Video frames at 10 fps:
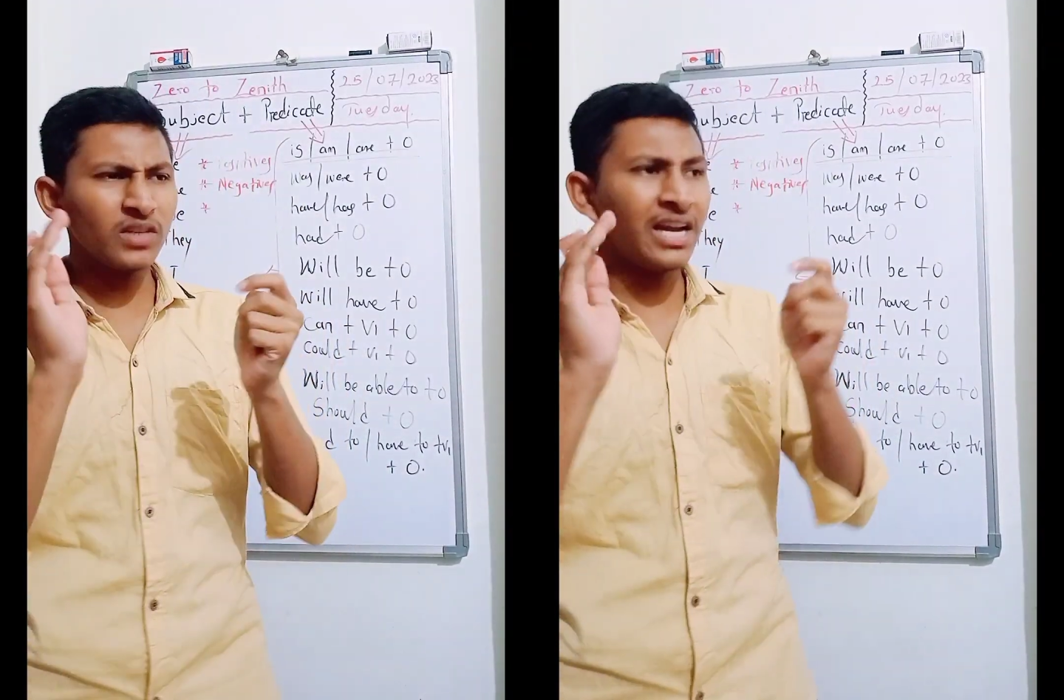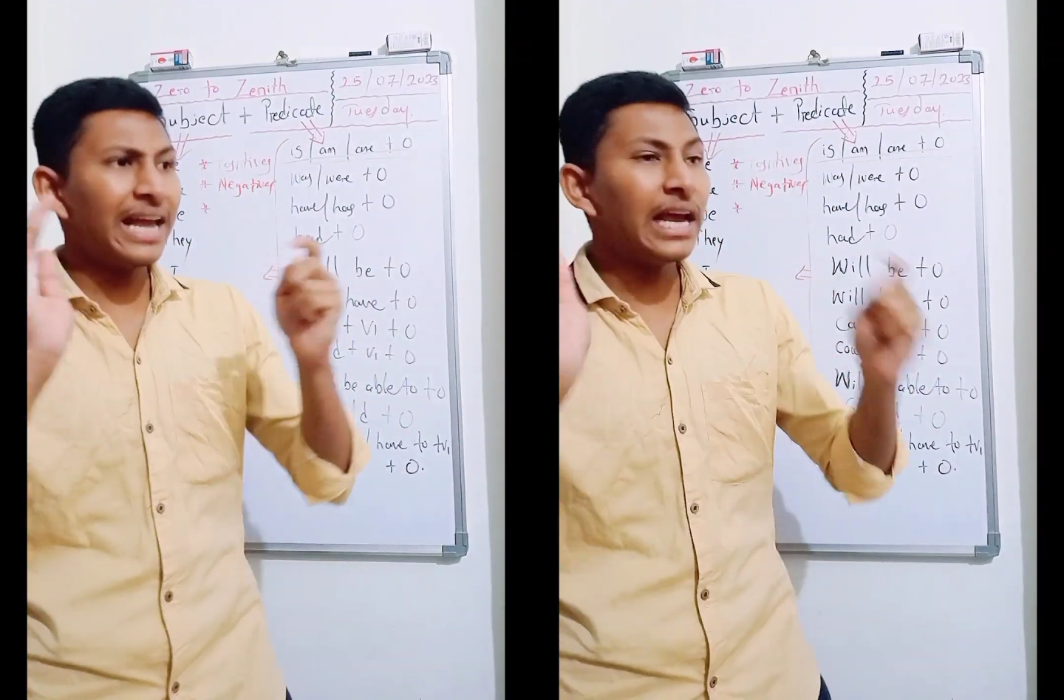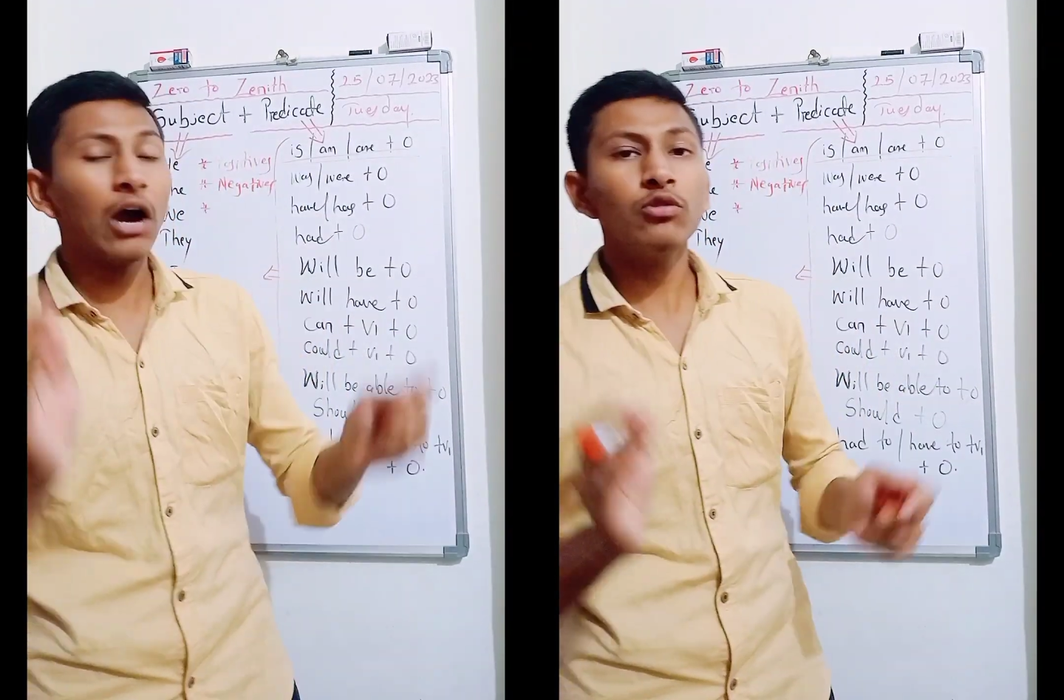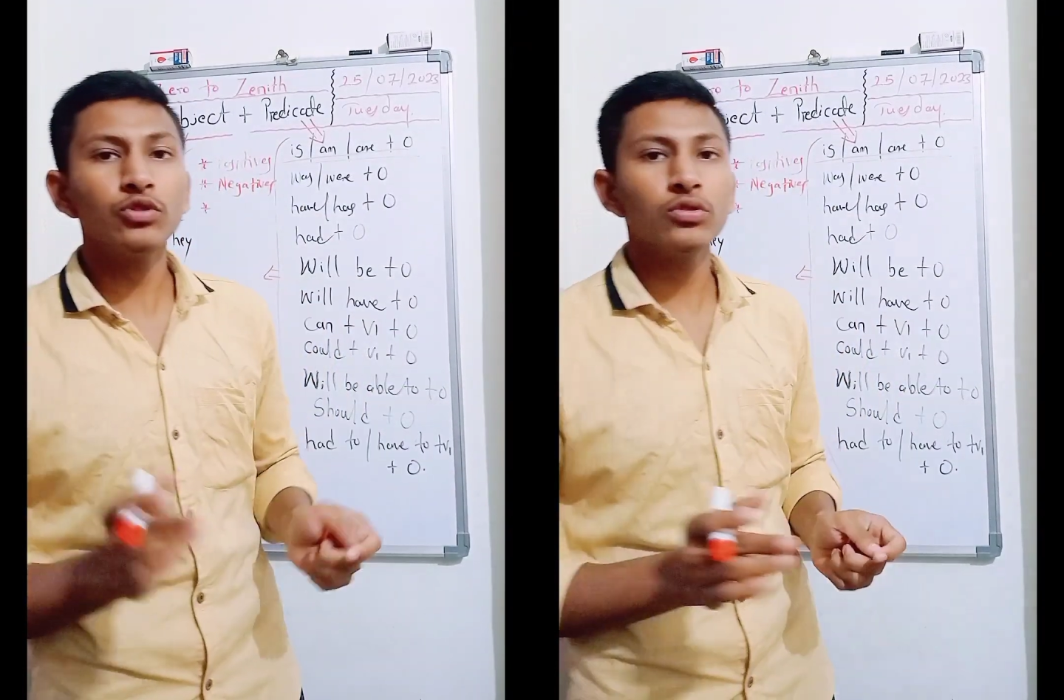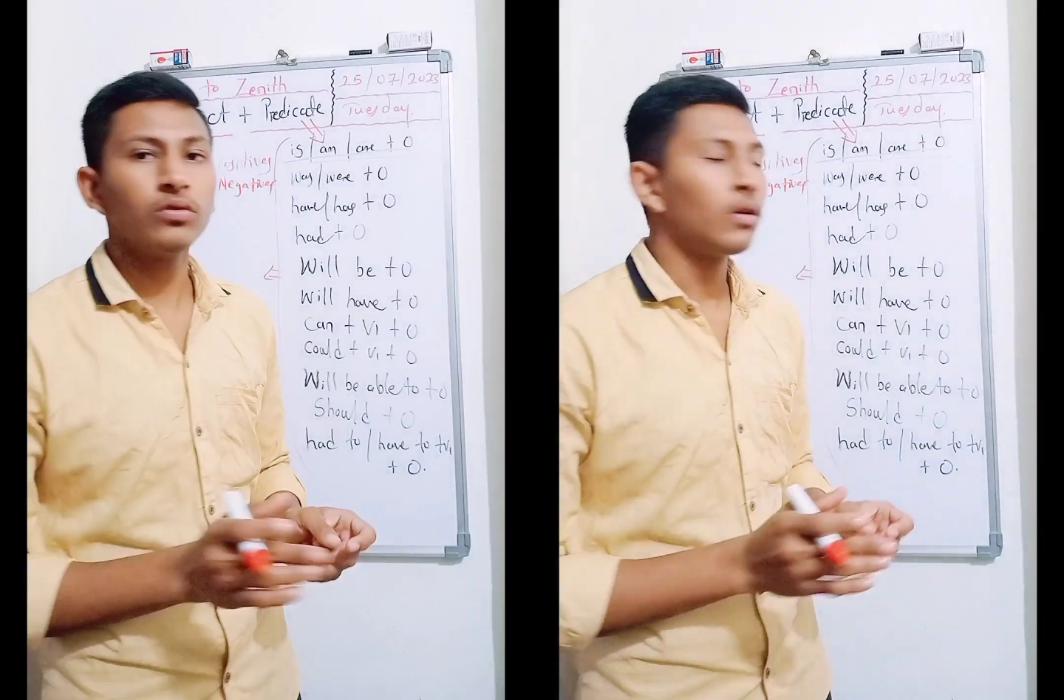I have
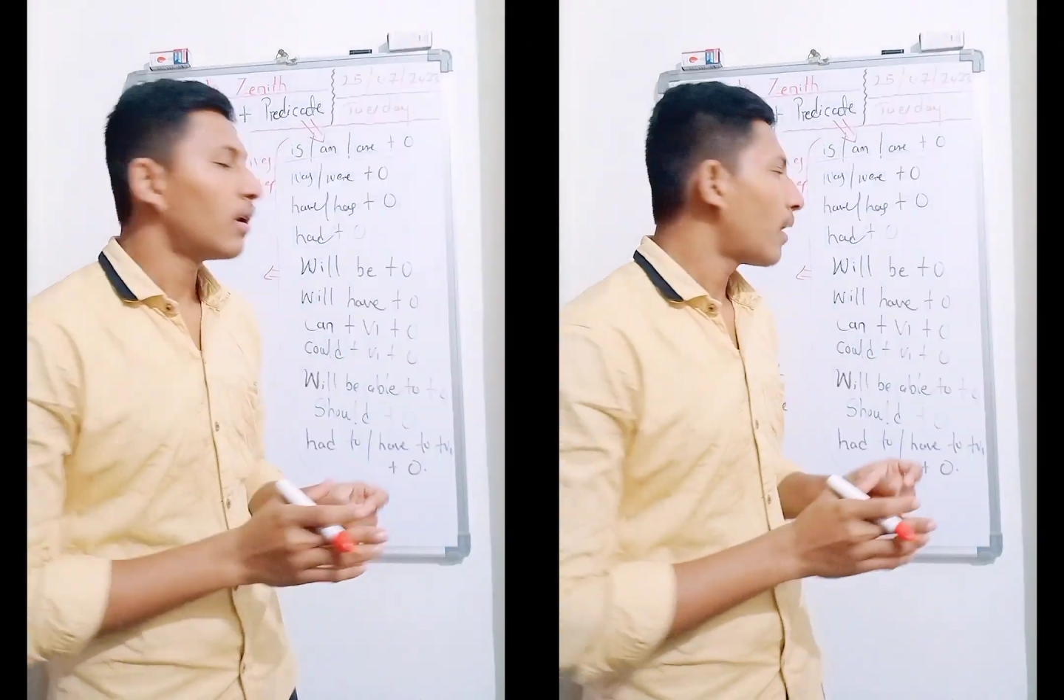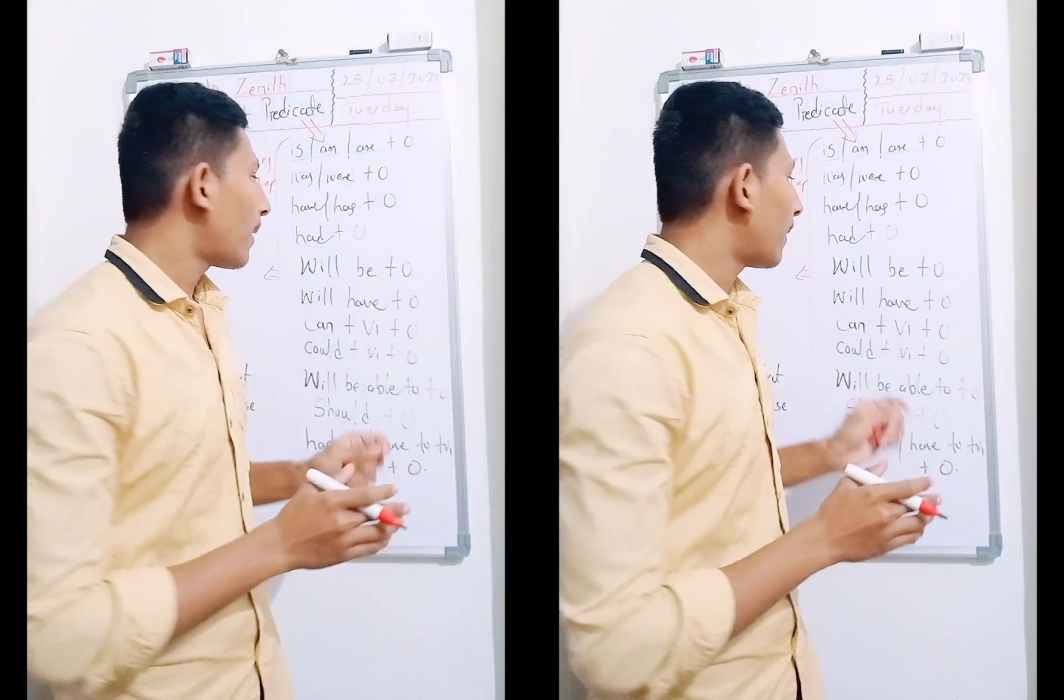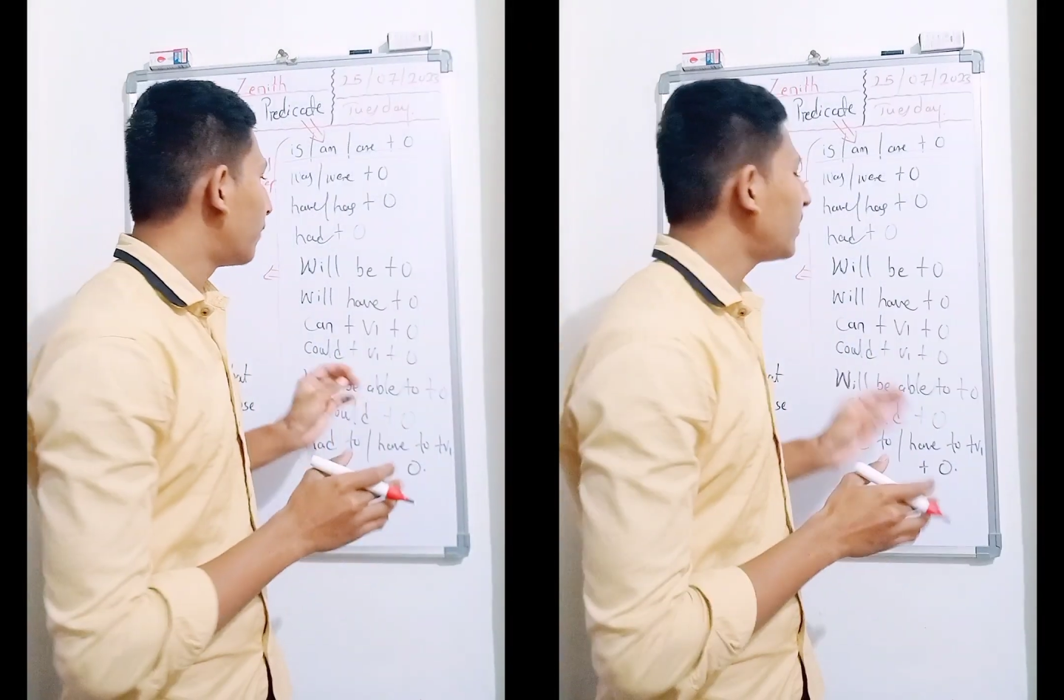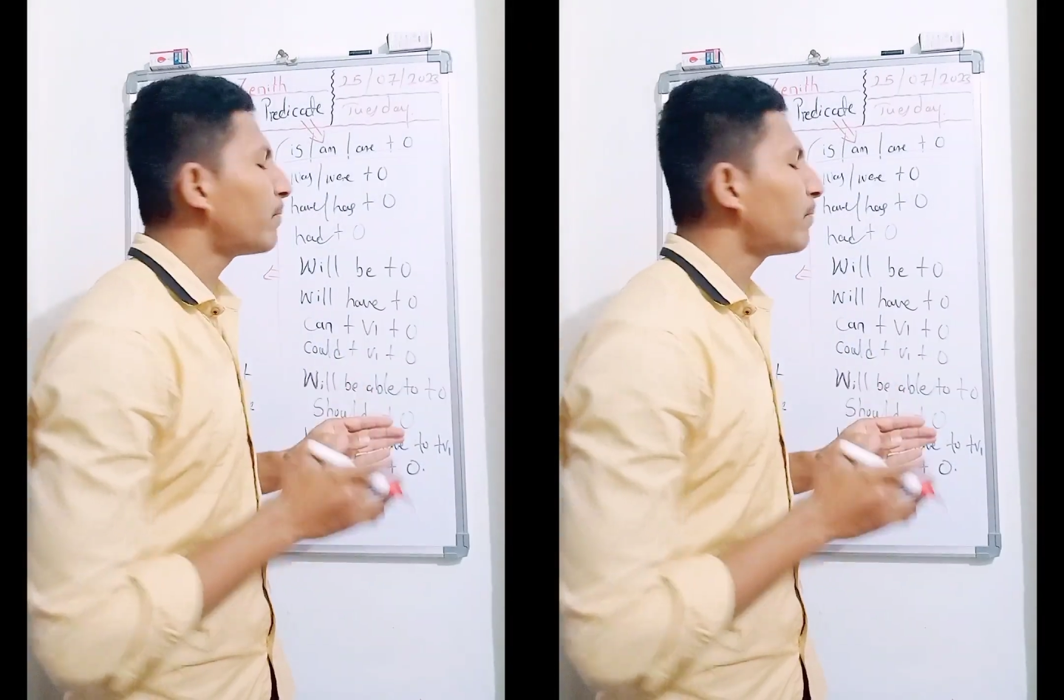to be